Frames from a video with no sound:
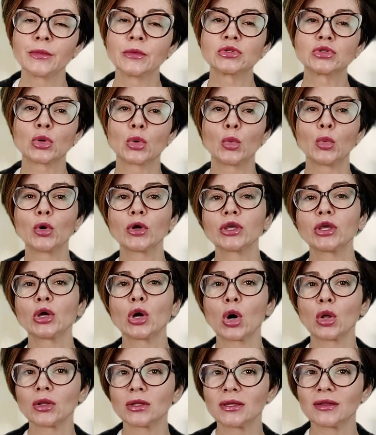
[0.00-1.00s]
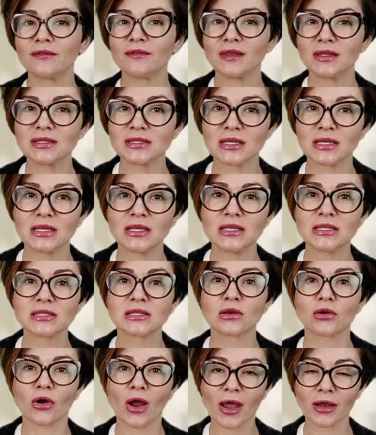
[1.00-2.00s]
So working holiday visa is
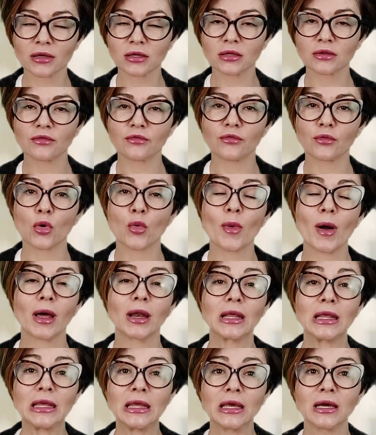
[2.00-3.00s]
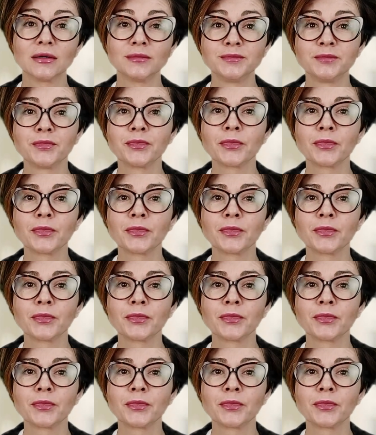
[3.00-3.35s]
granted for about a year